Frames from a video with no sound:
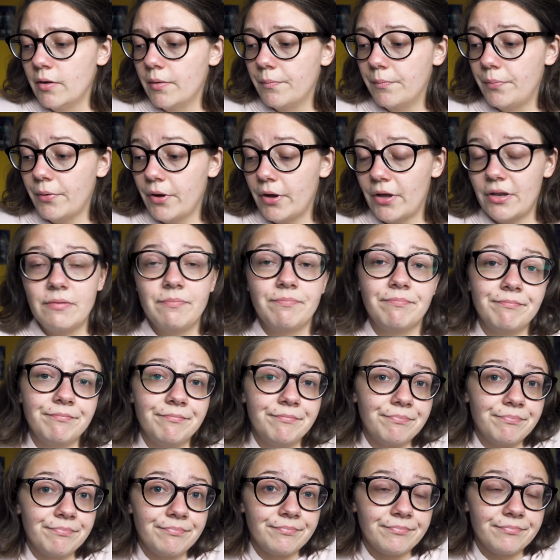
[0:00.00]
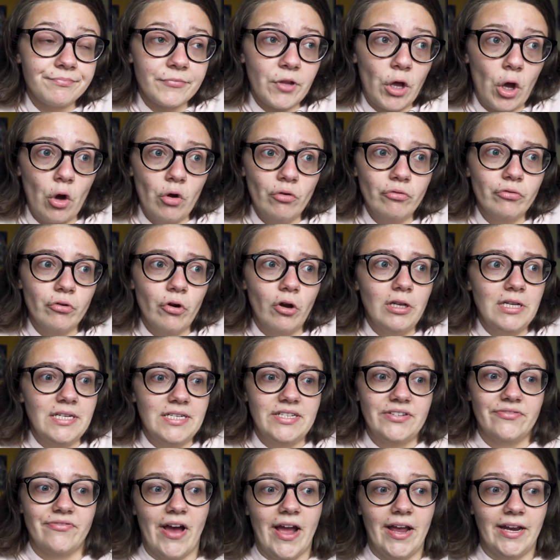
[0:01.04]
But overall
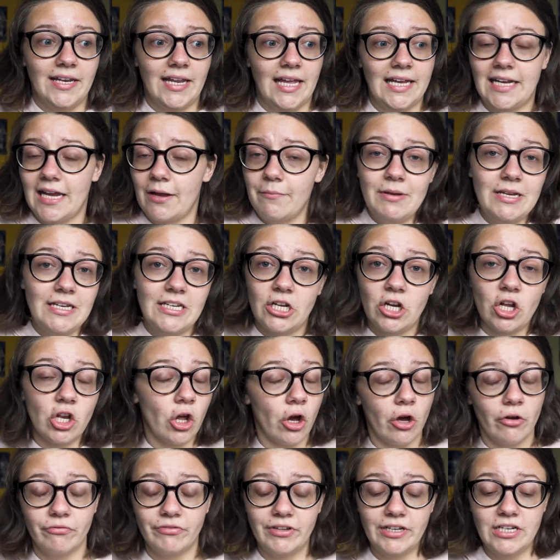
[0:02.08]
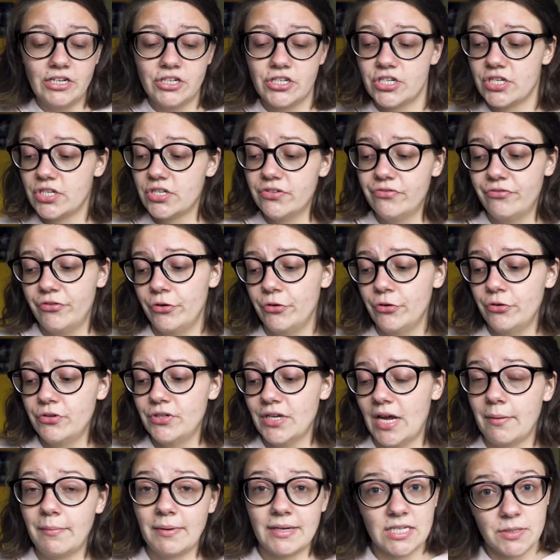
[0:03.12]
it's fine. Like I'm eating a lot of delicious food.
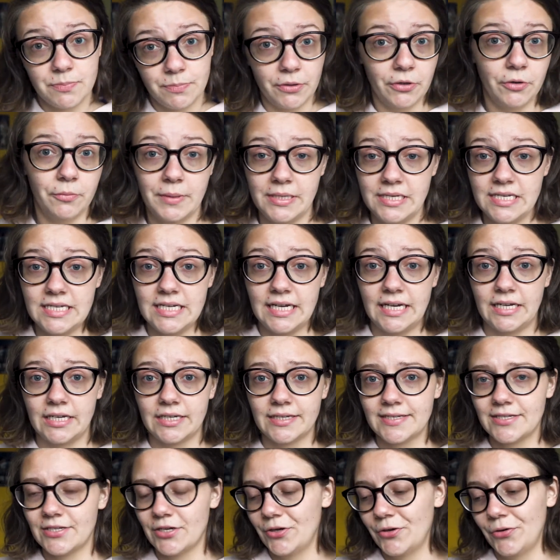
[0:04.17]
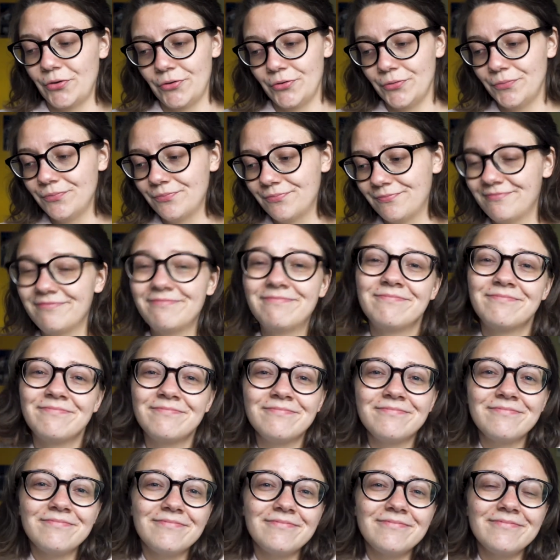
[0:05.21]
I'm experimenting, so
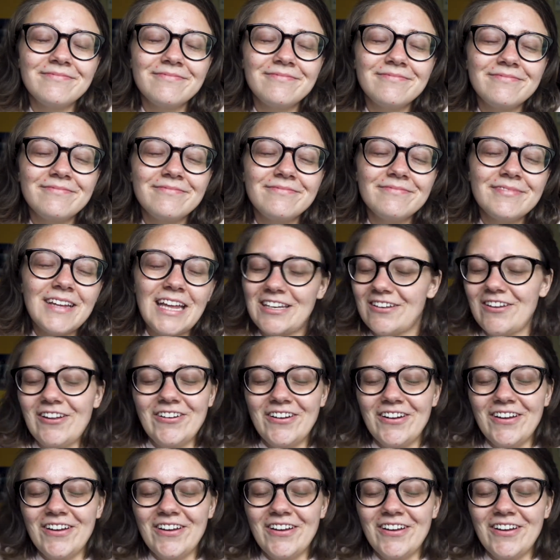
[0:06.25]
it's all